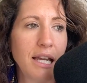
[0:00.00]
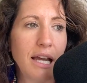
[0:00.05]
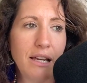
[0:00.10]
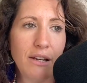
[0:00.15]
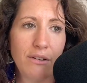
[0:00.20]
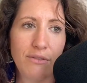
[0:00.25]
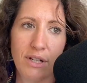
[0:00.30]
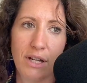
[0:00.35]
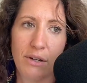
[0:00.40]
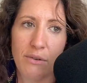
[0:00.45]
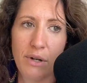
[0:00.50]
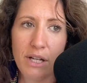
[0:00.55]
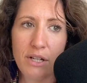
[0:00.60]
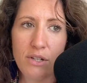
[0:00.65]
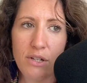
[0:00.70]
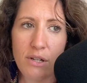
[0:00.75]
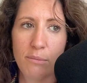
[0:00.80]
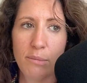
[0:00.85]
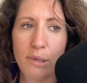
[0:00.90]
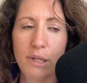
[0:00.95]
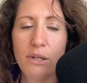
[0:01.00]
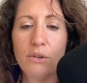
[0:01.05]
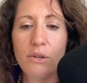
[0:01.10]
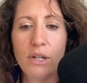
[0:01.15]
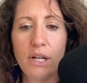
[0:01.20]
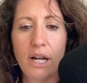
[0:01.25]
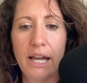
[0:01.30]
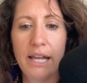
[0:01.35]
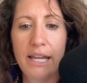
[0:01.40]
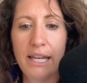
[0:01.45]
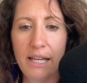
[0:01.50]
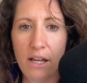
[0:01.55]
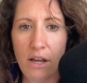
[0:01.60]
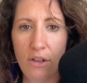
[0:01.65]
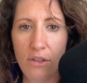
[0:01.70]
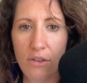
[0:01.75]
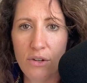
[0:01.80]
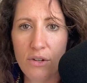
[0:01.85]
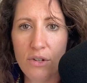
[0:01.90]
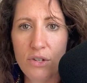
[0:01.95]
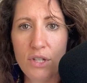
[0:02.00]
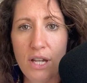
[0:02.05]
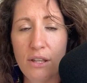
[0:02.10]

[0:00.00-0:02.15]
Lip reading: direction, but you're guiding others,